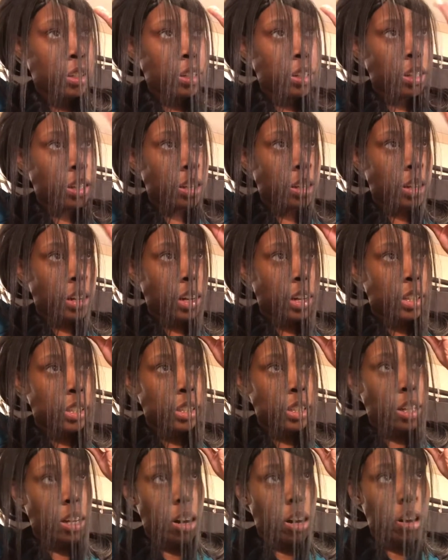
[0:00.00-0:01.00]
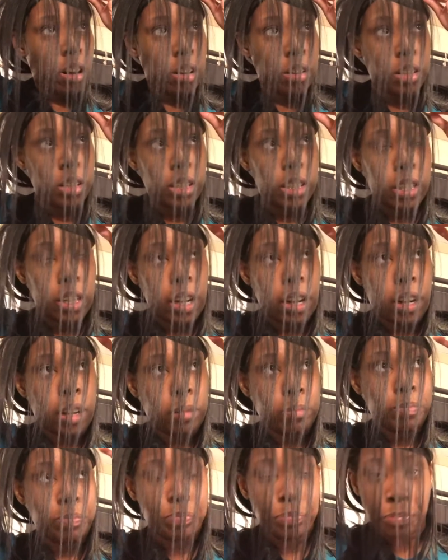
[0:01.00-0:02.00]
And like I said, all this
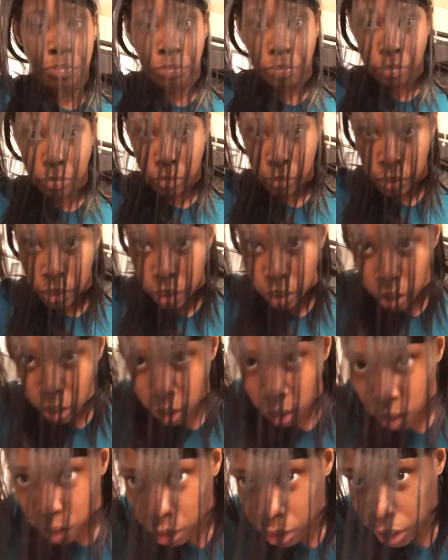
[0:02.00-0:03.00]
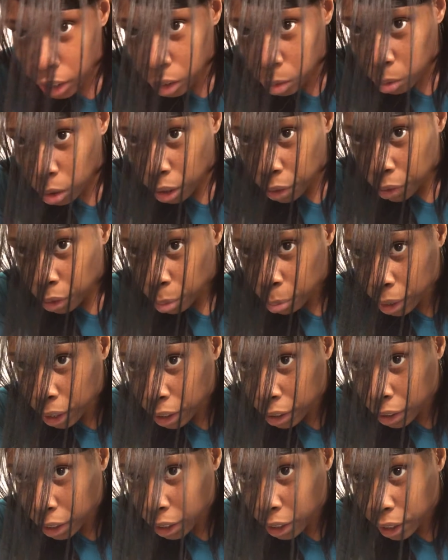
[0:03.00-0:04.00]
hair, you just want it from
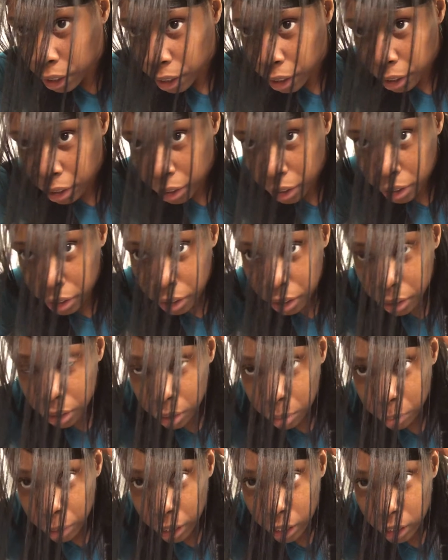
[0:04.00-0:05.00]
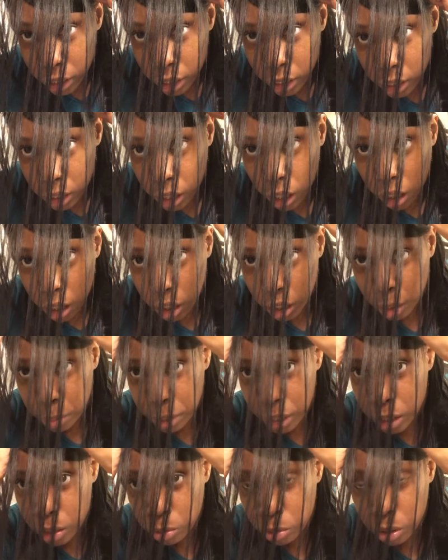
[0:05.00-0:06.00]
here to here because this is all going to be
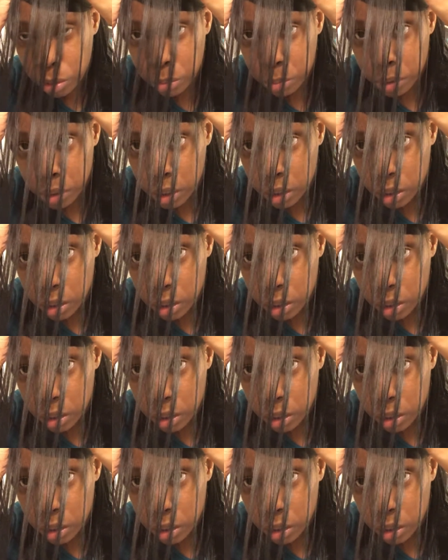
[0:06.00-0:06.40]
swooped.